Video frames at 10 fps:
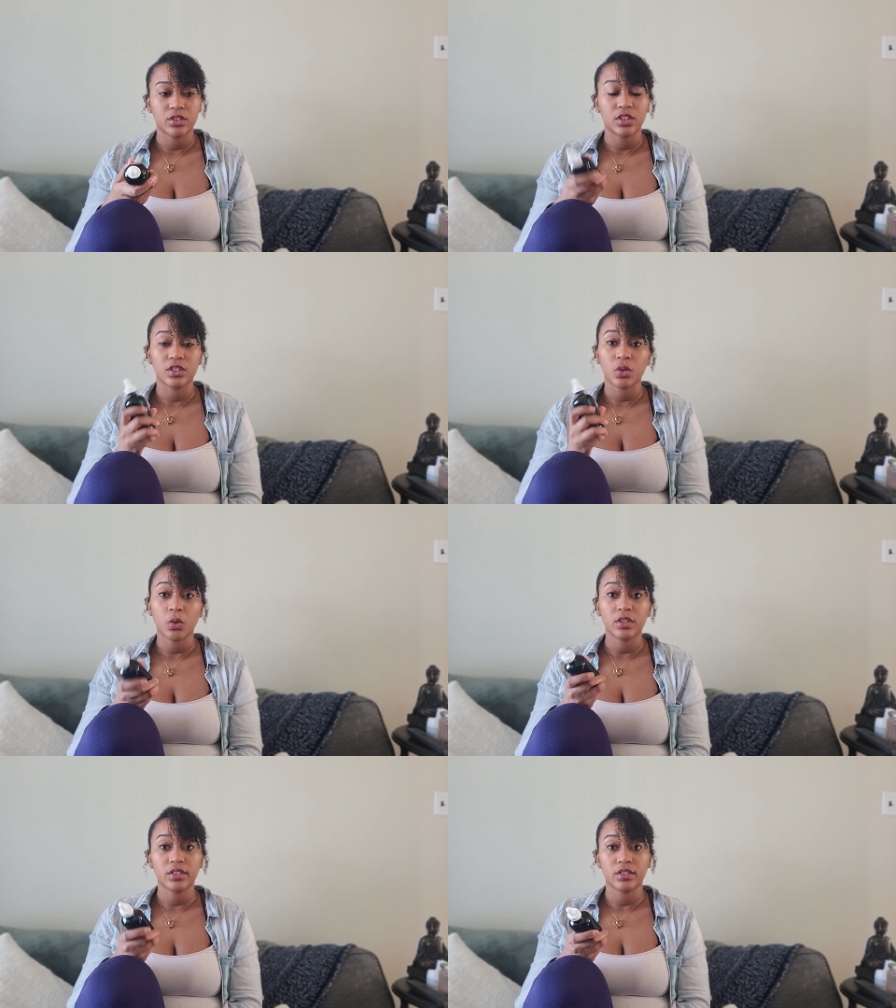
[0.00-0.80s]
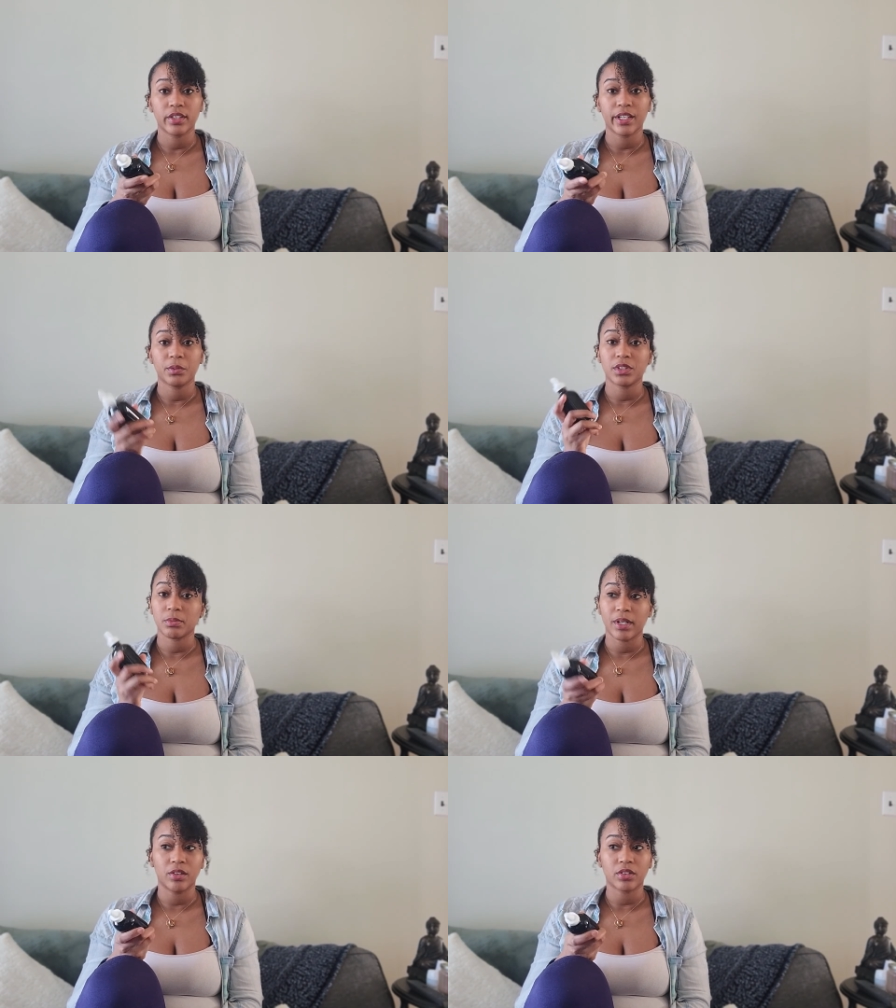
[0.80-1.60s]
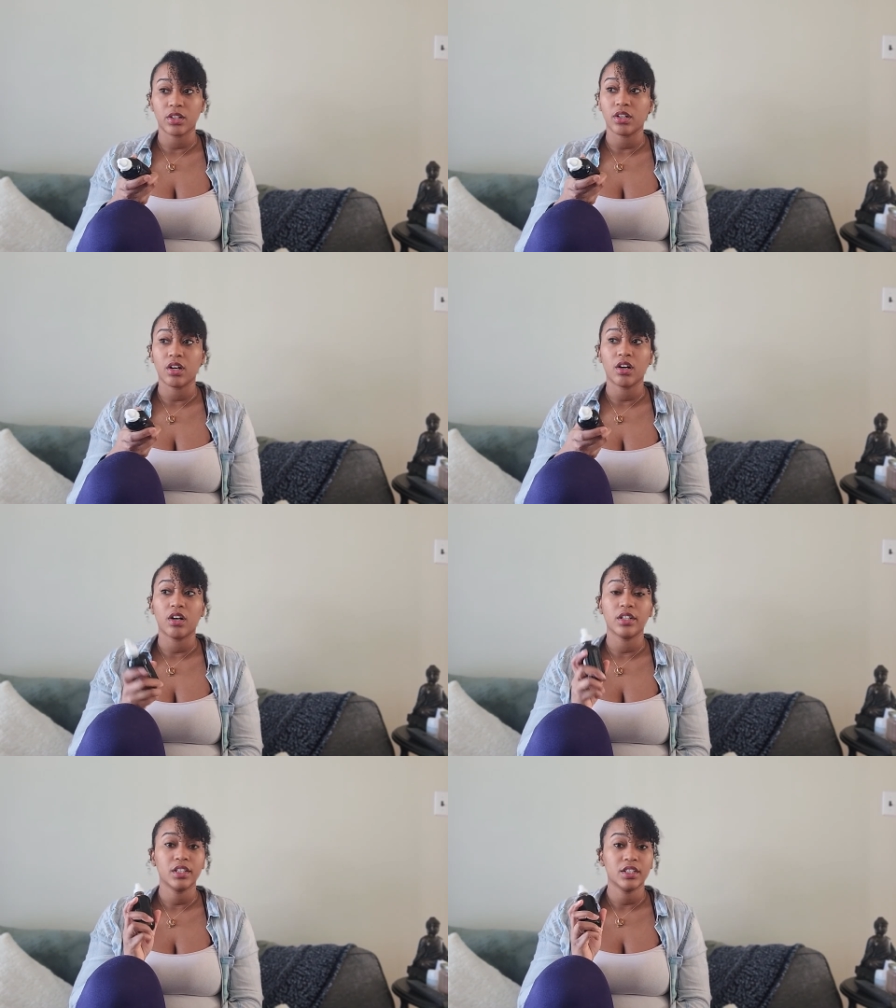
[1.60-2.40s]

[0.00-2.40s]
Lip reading: you could totally do that with some alcohol,